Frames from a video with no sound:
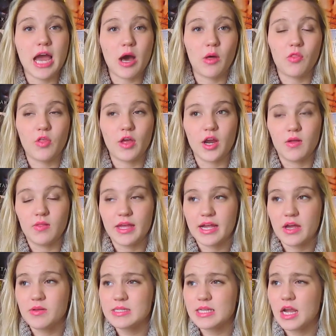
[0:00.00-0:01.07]
out there? Like,
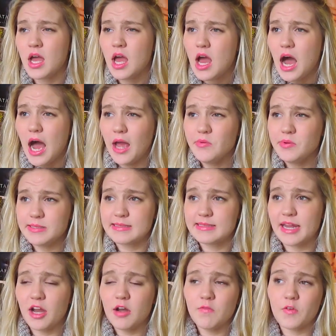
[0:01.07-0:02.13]
I was like, I was
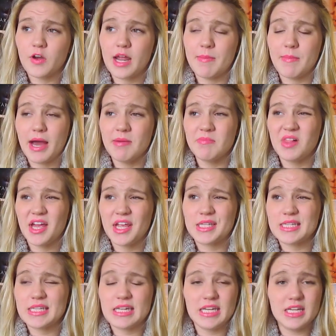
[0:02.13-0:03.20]
scared for him. I'm like,
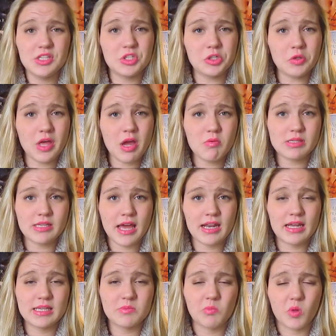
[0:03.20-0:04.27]
did he do that? Was that
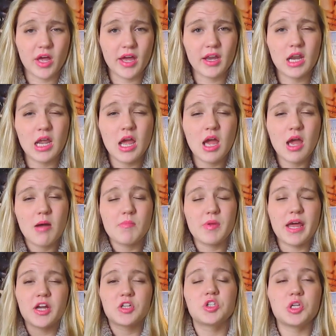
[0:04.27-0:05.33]
his blood? But
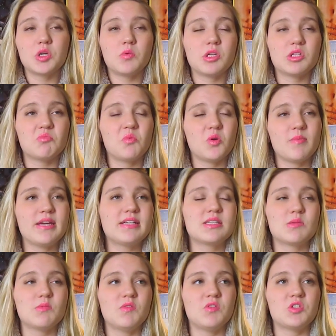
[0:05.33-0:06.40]
actually, what makes
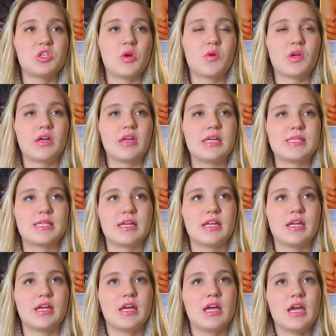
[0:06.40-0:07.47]
this movie so good is
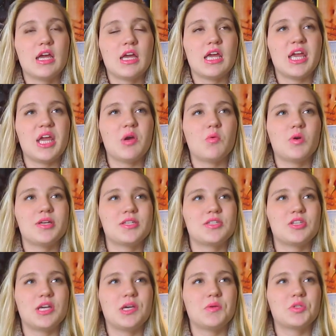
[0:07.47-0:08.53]
it
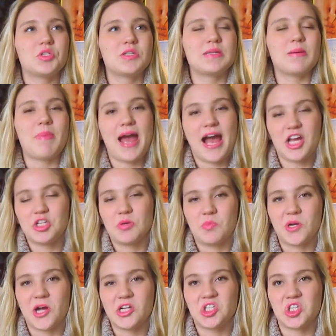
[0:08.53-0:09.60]
was just a passion
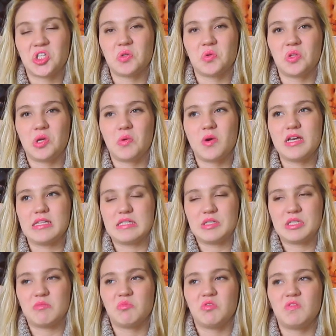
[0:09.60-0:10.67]
project. It really was.
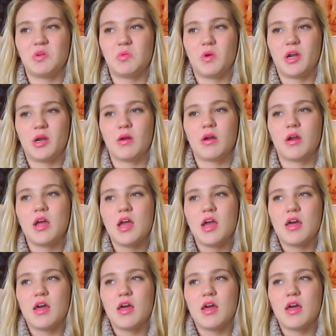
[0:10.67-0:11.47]
It's a movie where,